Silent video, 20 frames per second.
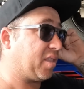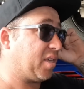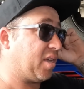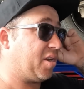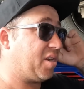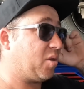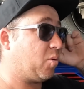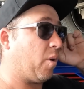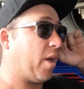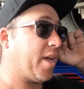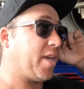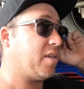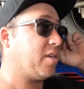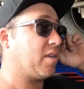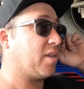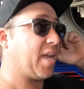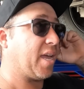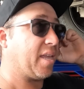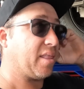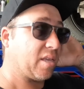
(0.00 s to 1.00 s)
The only way
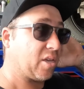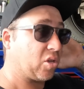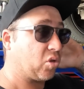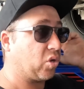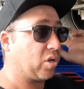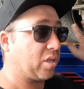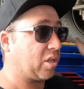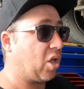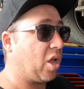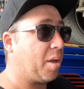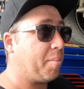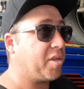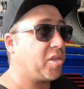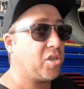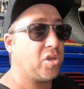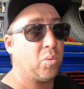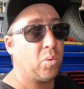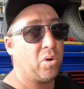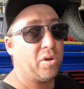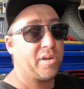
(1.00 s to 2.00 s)
you'd get the good alignment
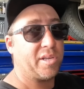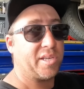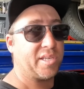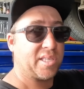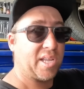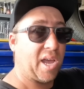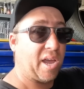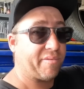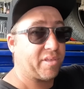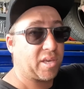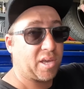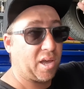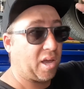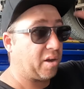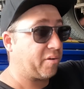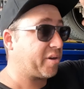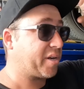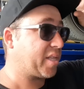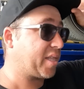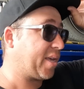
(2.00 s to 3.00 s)
you want is to have the car
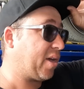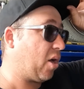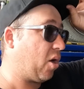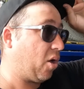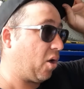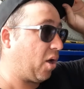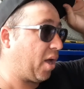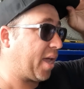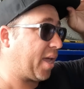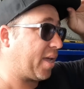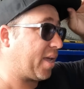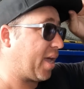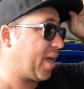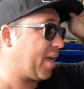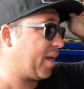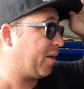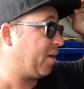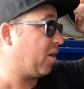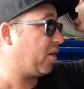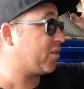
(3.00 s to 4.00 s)
really high,
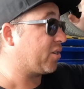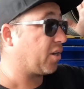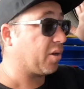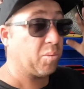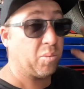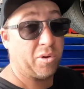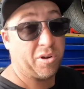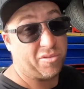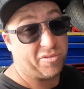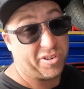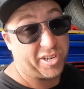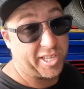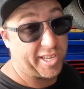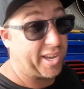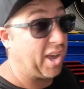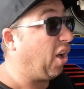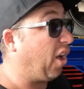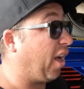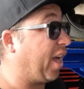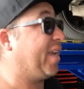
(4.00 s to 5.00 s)
and I don't want it really
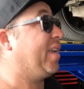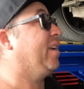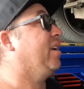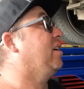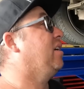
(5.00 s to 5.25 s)
high.